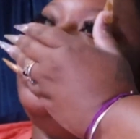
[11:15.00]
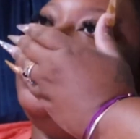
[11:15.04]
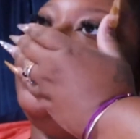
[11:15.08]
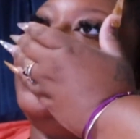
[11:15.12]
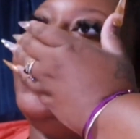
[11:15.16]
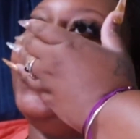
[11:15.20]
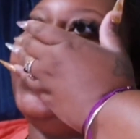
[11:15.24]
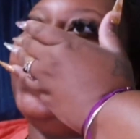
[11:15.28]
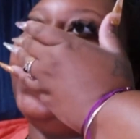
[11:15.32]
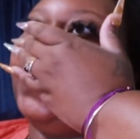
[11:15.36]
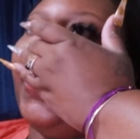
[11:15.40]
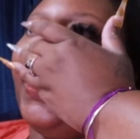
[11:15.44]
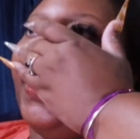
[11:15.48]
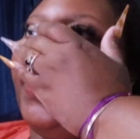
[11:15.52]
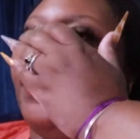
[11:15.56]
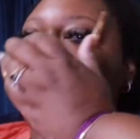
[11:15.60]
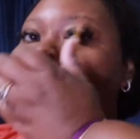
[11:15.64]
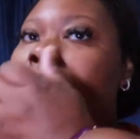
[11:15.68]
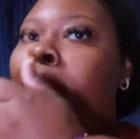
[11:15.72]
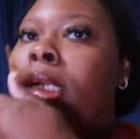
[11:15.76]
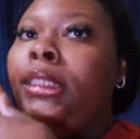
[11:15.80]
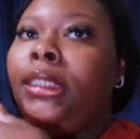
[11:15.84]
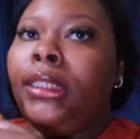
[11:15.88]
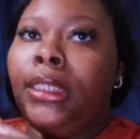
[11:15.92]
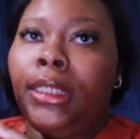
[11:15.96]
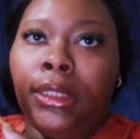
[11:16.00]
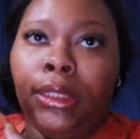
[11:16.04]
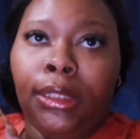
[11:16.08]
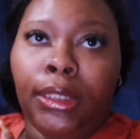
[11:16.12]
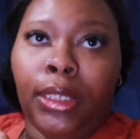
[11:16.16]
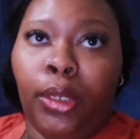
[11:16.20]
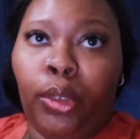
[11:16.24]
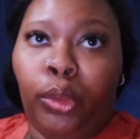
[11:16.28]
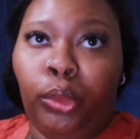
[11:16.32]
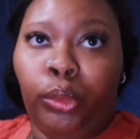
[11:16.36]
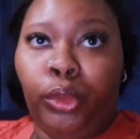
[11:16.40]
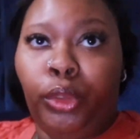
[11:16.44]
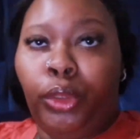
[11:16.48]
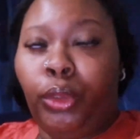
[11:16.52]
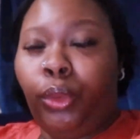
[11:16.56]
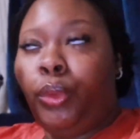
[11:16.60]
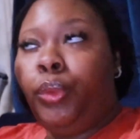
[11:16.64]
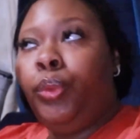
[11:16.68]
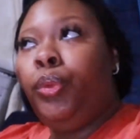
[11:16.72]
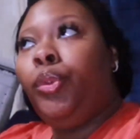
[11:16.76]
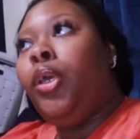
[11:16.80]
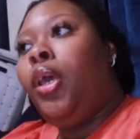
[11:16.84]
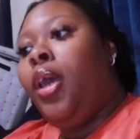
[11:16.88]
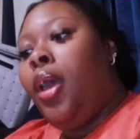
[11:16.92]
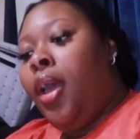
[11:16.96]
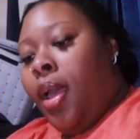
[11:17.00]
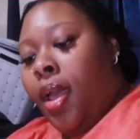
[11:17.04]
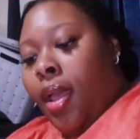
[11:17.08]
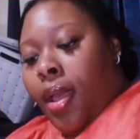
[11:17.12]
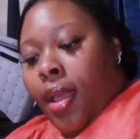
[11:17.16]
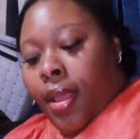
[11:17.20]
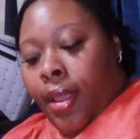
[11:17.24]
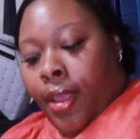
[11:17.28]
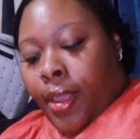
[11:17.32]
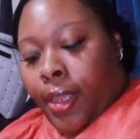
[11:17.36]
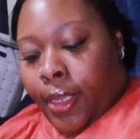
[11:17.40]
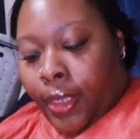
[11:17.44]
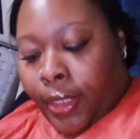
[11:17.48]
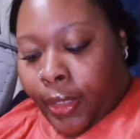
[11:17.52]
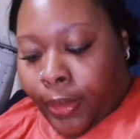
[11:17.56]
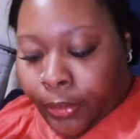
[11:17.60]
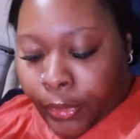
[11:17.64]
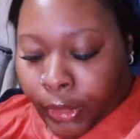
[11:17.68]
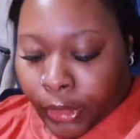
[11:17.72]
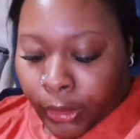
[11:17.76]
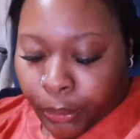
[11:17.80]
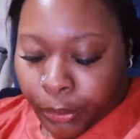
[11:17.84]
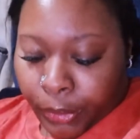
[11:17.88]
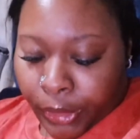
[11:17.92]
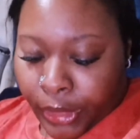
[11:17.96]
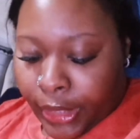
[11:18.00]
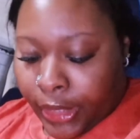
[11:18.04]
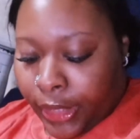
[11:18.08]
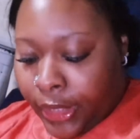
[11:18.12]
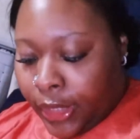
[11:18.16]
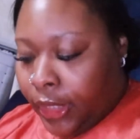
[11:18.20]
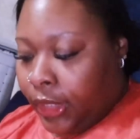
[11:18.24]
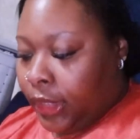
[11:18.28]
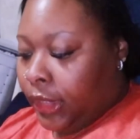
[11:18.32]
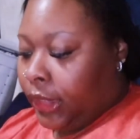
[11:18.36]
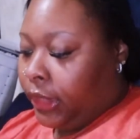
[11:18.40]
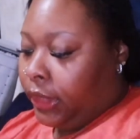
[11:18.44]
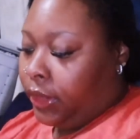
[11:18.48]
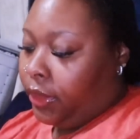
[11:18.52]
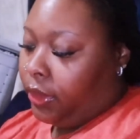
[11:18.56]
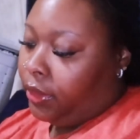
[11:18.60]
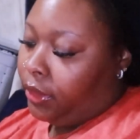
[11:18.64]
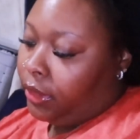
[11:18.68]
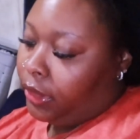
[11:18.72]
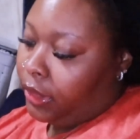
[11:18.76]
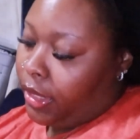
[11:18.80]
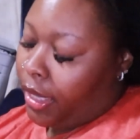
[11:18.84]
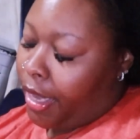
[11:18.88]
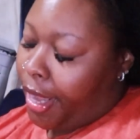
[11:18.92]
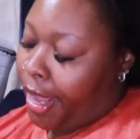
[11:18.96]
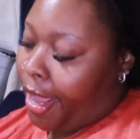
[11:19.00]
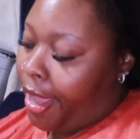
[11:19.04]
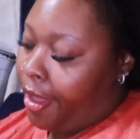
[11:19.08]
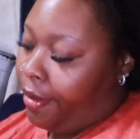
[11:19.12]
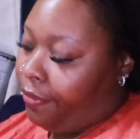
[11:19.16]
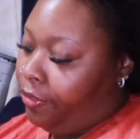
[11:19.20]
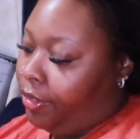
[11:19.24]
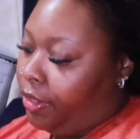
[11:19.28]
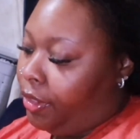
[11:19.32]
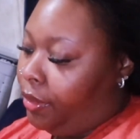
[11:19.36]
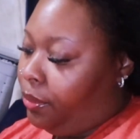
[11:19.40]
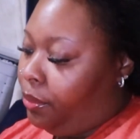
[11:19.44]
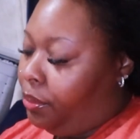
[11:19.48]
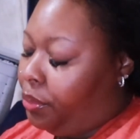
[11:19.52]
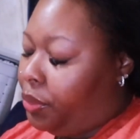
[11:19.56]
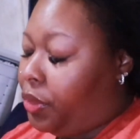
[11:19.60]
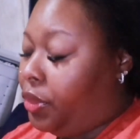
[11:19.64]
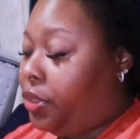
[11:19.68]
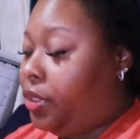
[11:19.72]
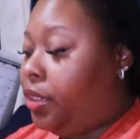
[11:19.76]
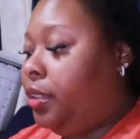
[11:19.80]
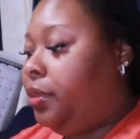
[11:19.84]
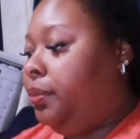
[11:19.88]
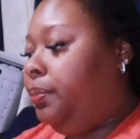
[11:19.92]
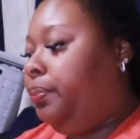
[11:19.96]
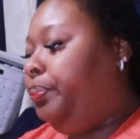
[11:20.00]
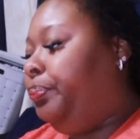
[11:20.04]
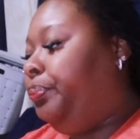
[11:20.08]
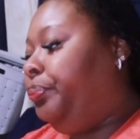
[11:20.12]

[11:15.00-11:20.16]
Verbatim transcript: the shade, my skin tone too. Um, just because to have it. But